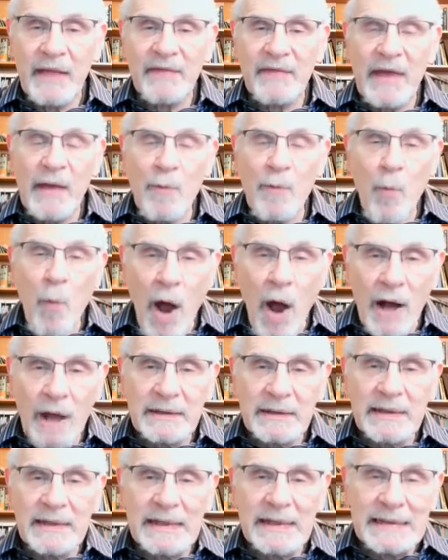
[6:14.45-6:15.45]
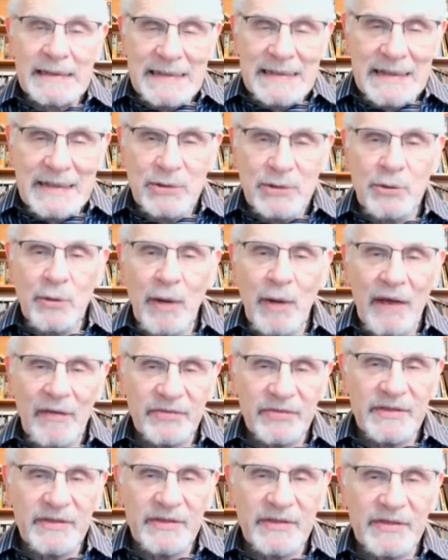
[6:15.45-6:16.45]
They want to continue
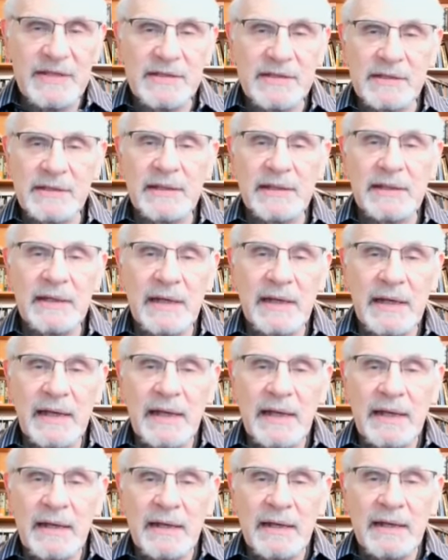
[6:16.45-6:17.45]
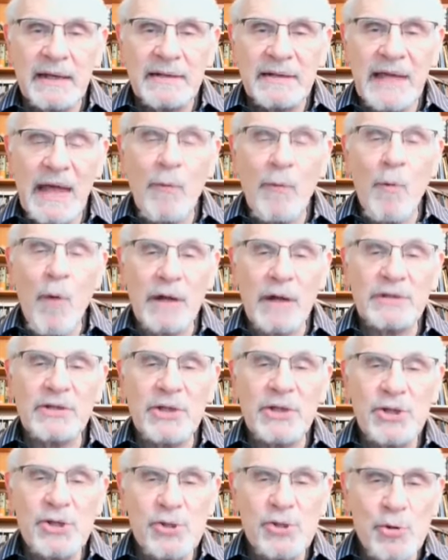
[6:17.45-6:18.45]
ethnicity. They want
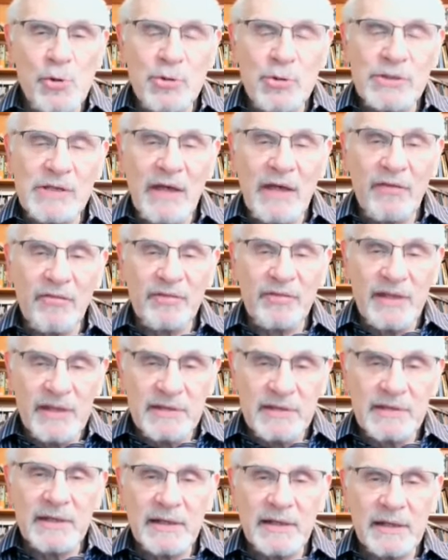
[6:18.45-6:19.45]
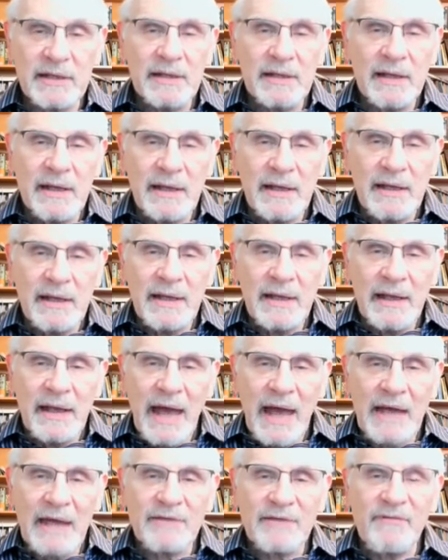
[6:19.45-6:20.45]
to use ethnicity
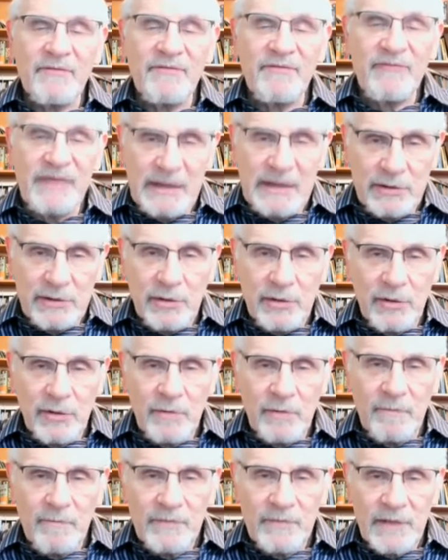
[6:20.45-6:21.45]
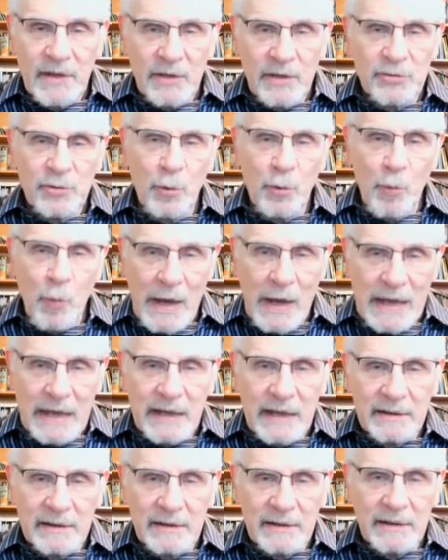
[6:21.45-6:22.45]
as a vehicle to
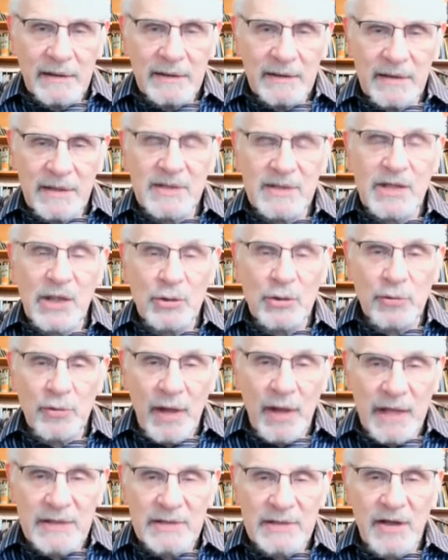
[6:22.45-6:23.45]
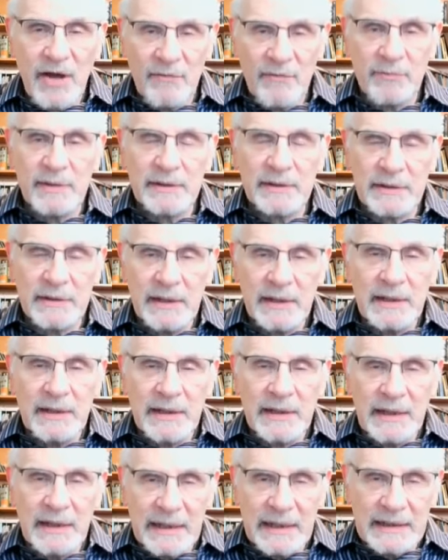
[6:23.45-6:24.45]
weaken the centralized government
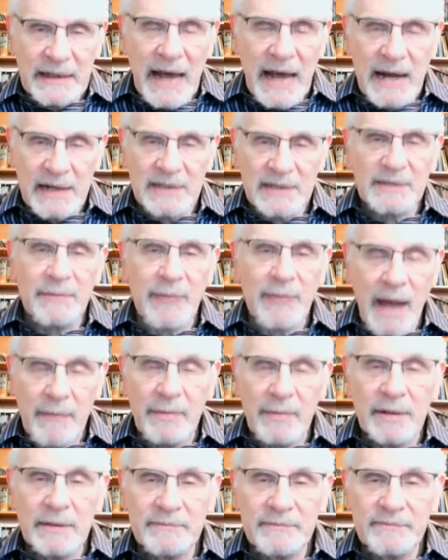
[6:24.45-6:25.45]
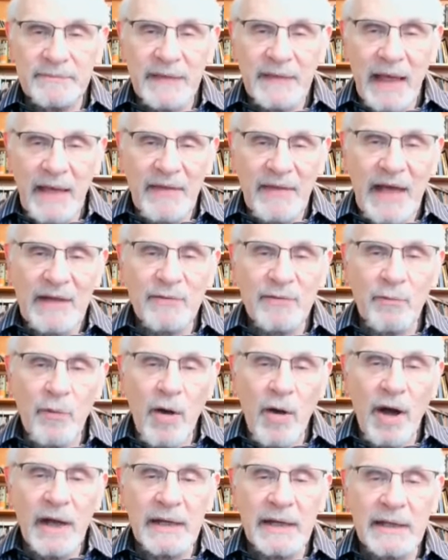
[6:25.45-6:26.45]
in Addis Ababa. And that's
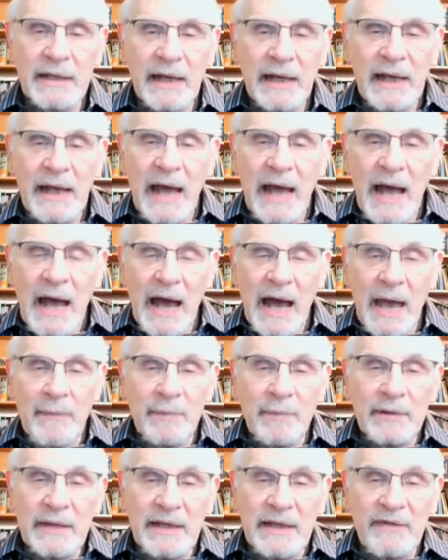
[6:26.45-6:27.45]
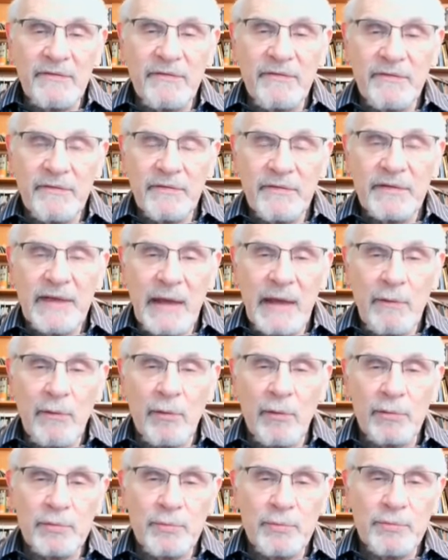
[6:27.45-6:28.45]
why I believe they
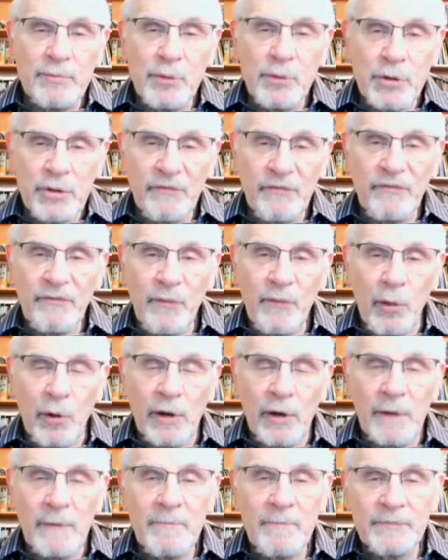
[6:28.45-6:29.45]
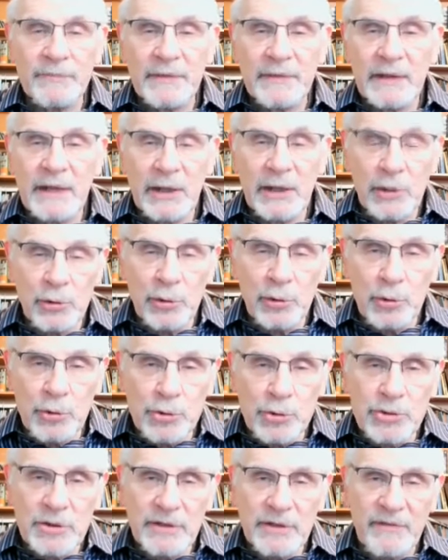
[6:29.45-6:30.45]
will push for
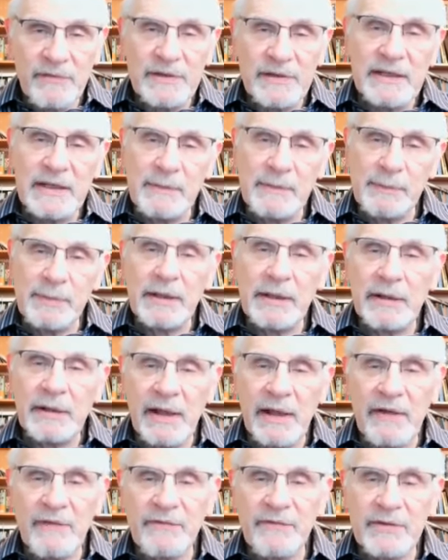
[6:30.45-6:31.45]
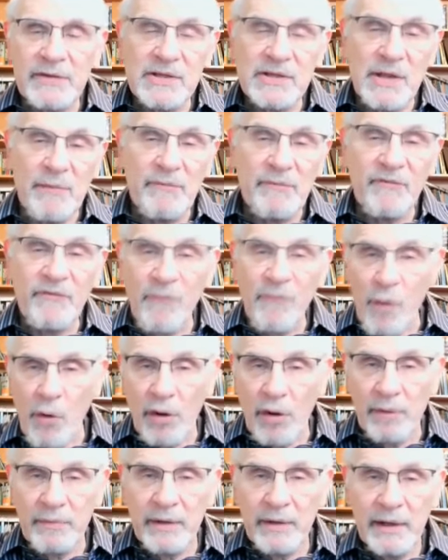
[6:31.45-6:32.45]
inclusion of the TPLF in some
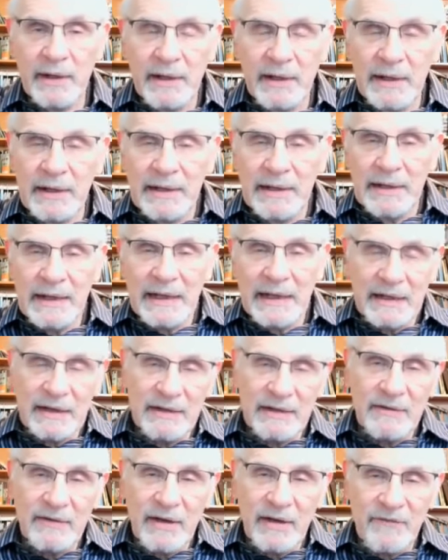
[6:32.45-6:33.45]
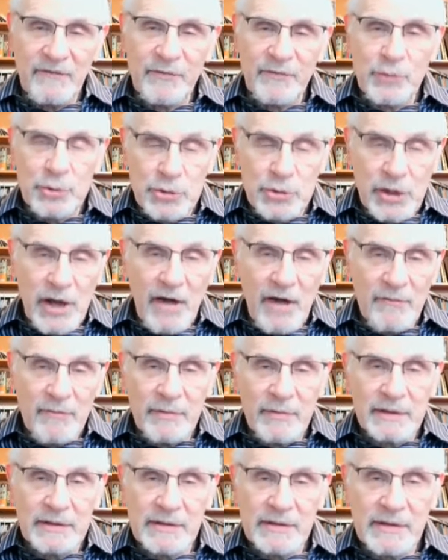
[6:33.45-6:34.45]
form in a future
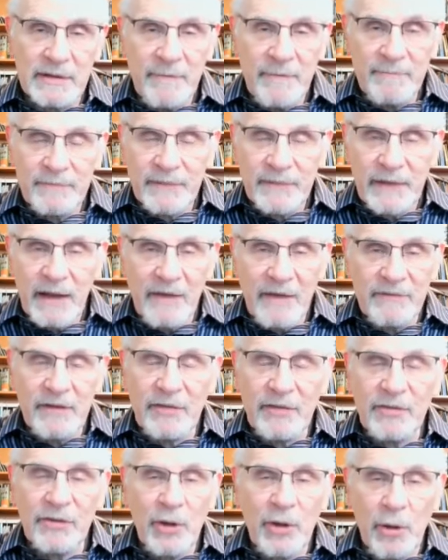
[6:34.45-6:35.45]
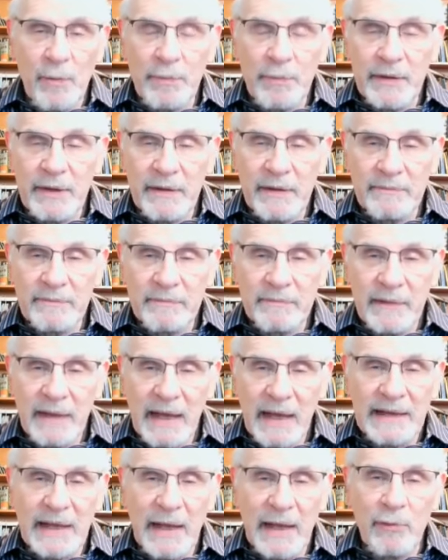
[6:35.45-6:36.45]
government of Ethiopia.
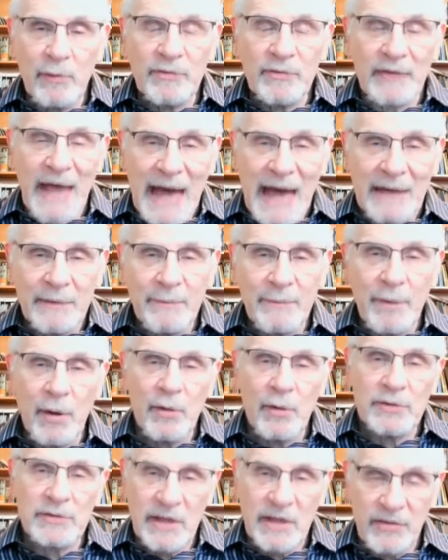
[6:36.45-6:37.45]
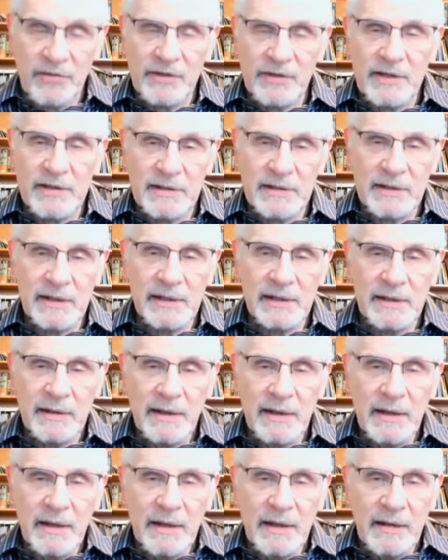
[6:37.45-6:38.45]
And they will not oppose ethnicity
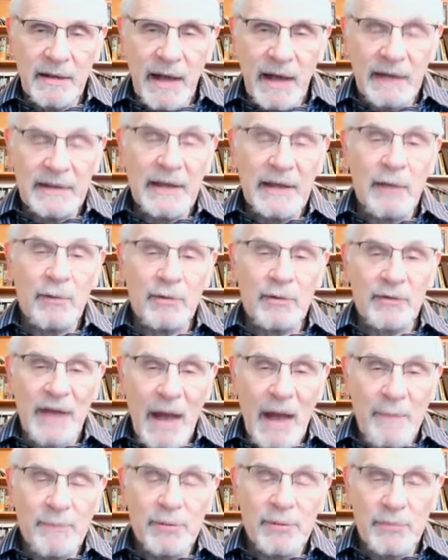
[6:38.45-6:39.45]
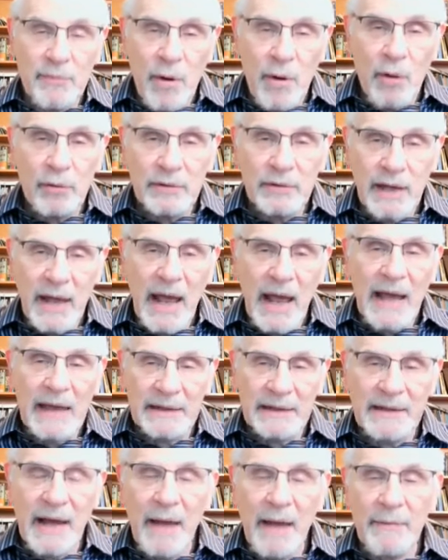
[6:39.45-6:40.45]
and they will not promote
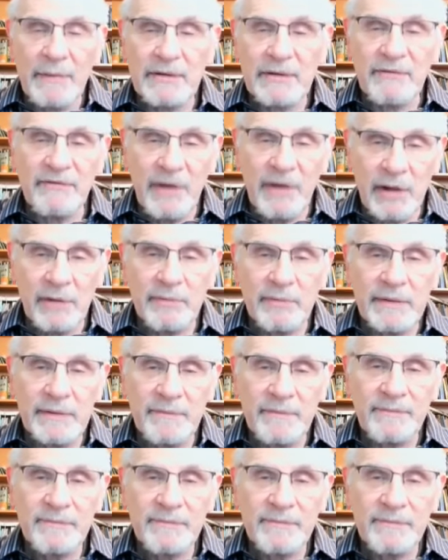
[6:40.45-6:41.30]
economic development.